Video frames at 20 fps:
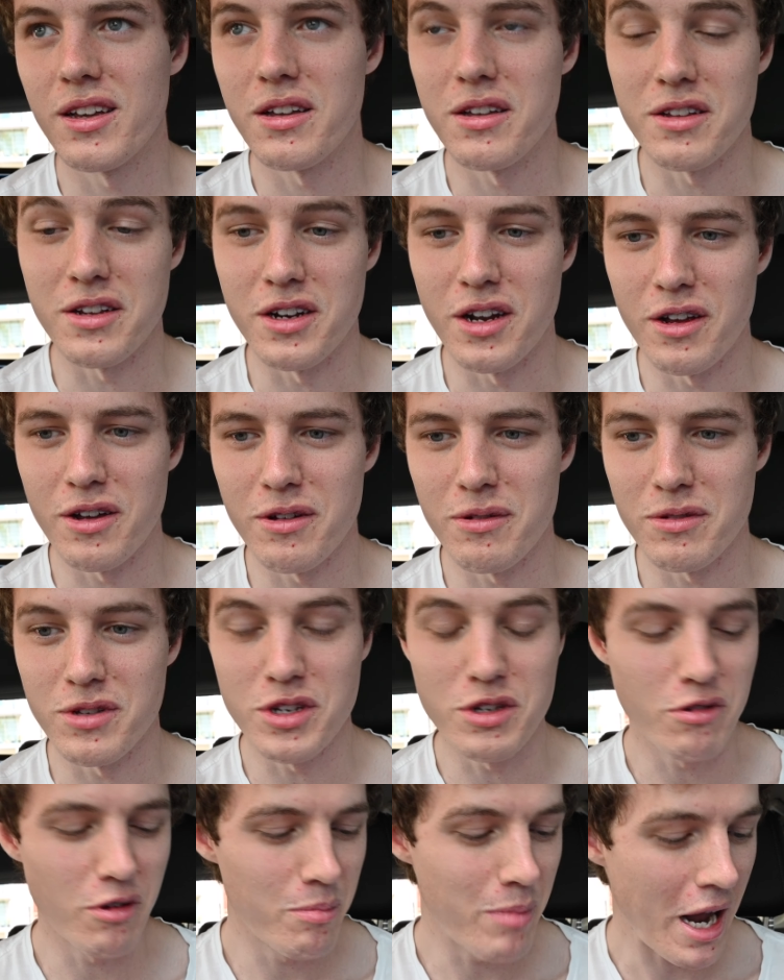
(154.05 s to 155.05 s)

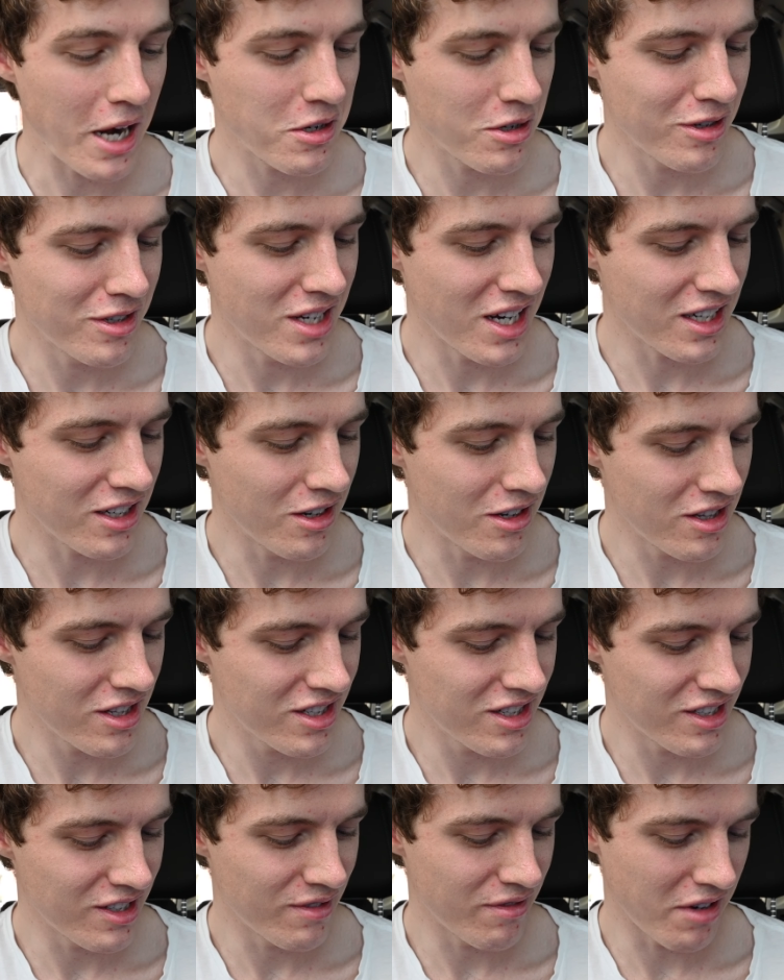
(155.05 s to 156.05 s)
newer battery
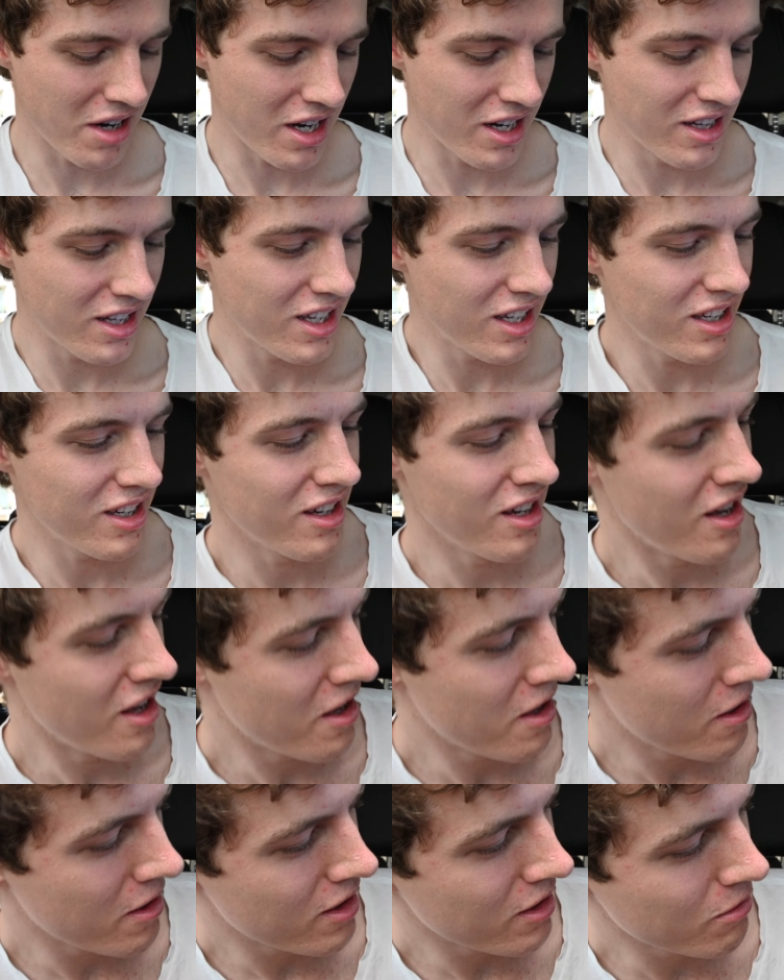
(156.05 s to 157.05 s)
technologies finally.
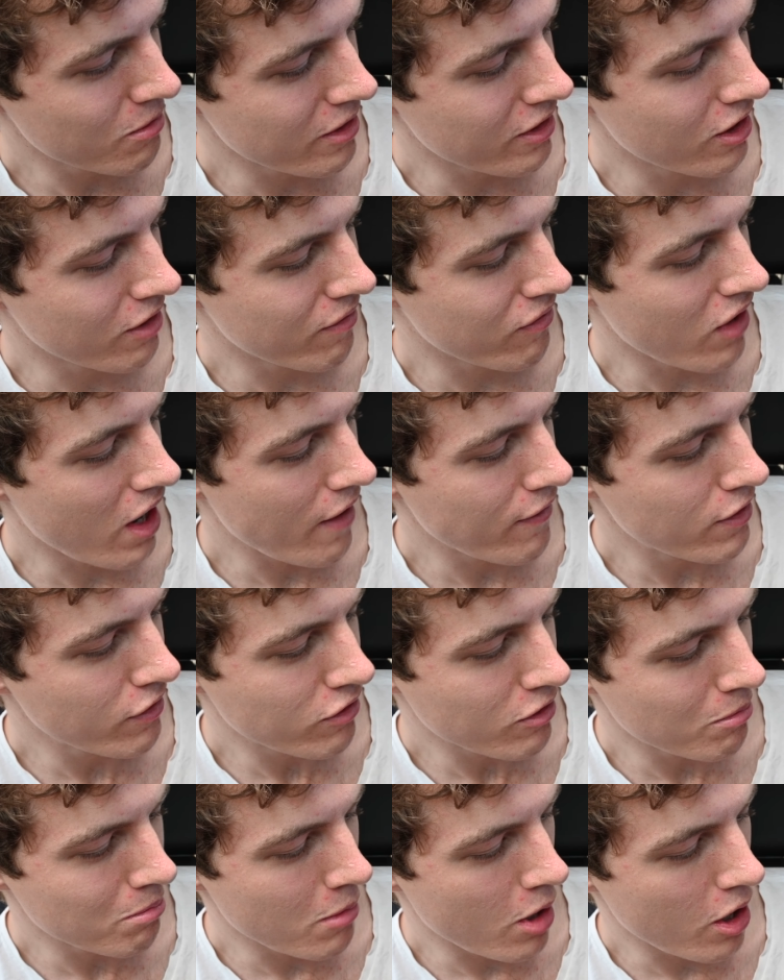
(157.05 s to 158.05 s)
And we got 5
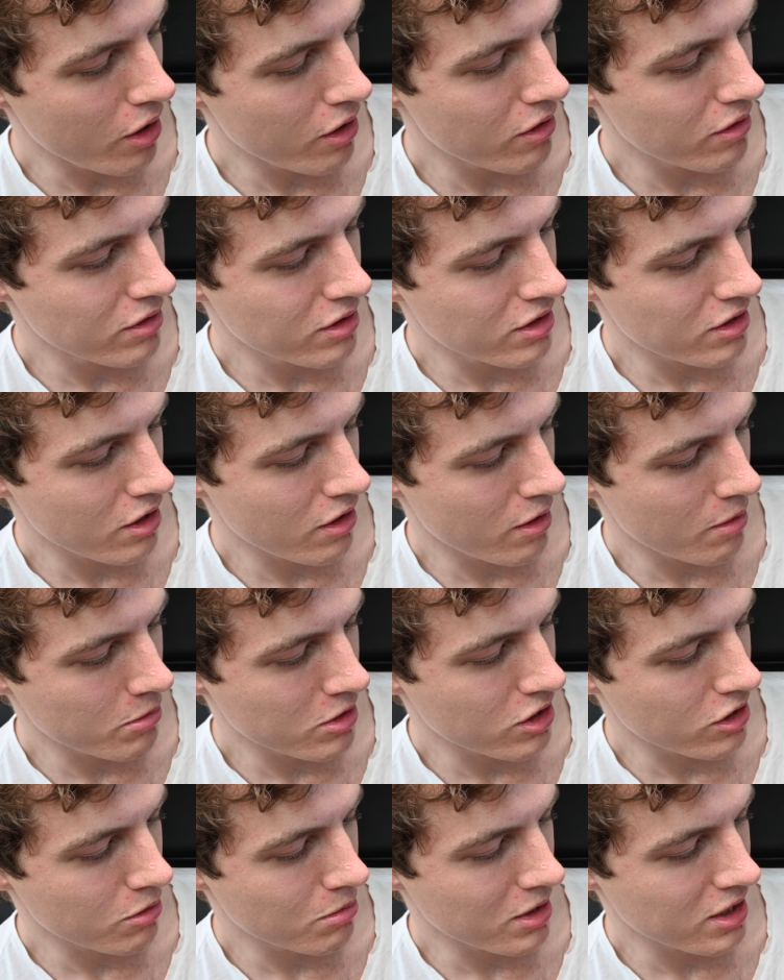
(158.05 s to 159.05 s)
different modes. So I'm
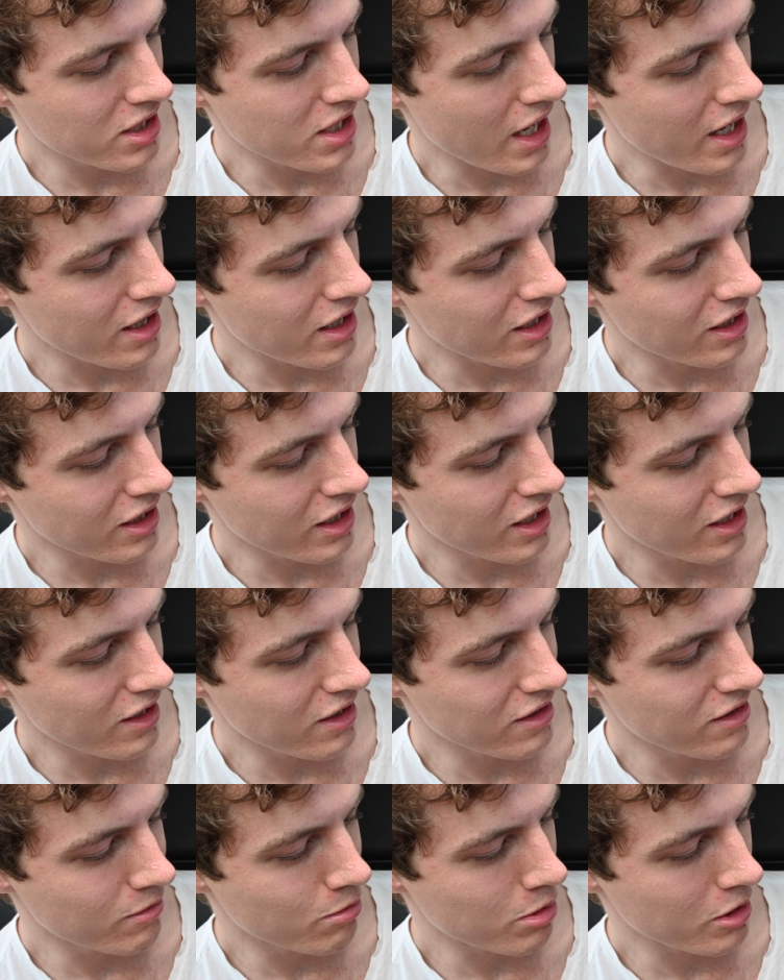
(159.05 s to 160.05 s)
assuming daily clean
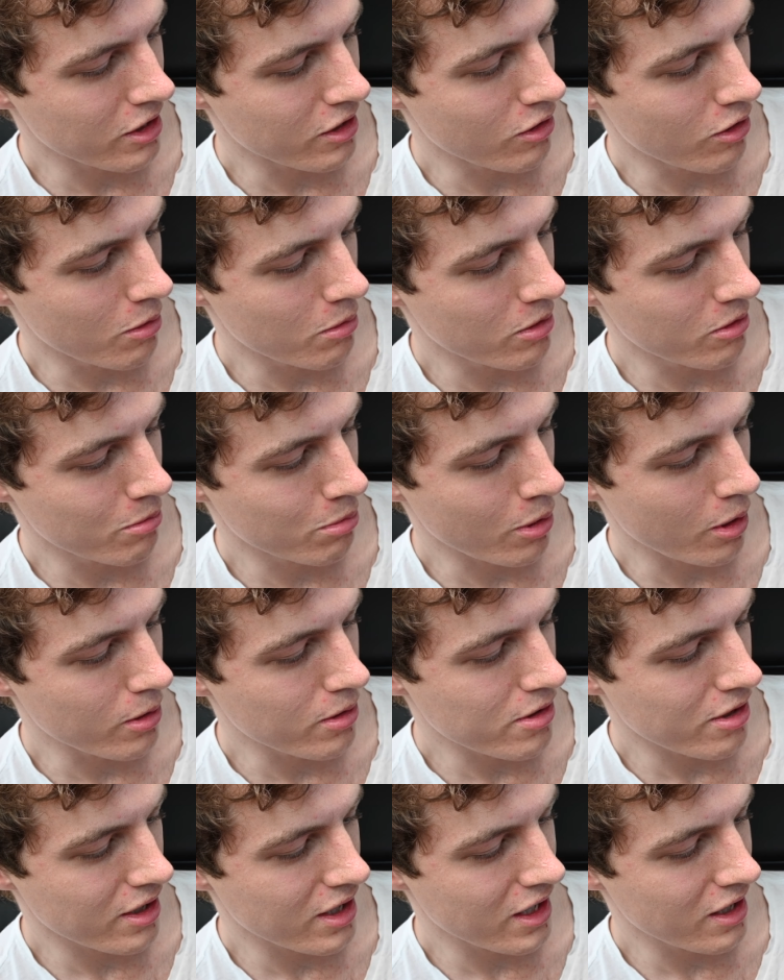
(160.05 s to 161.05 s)
is pretty normal. Pro
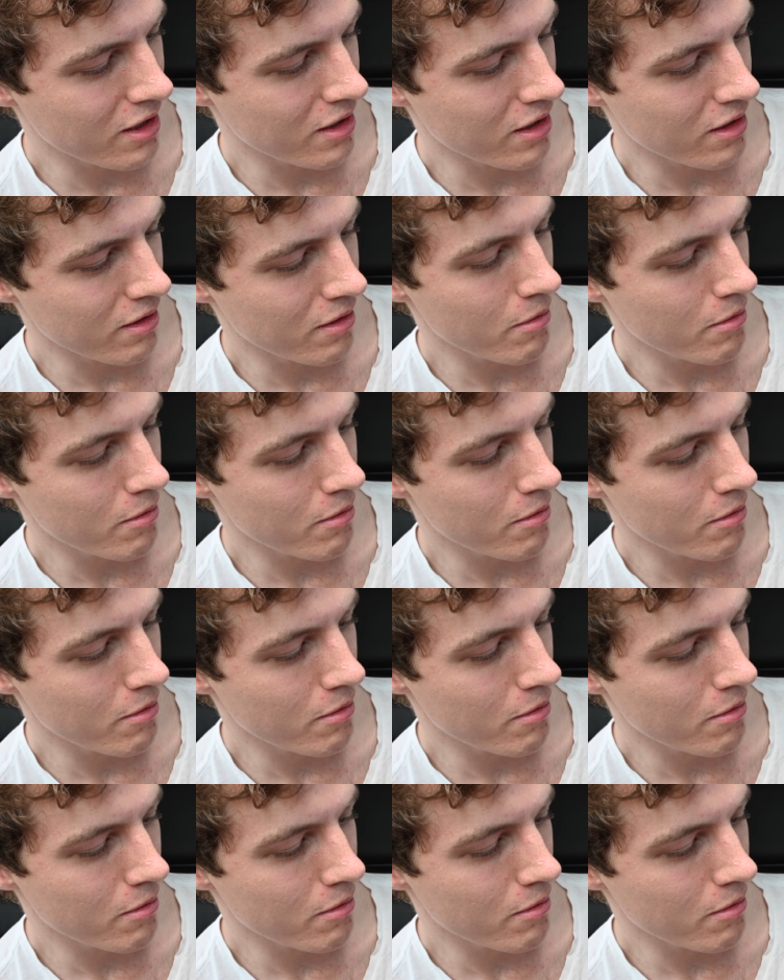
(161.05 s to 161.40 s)
clean,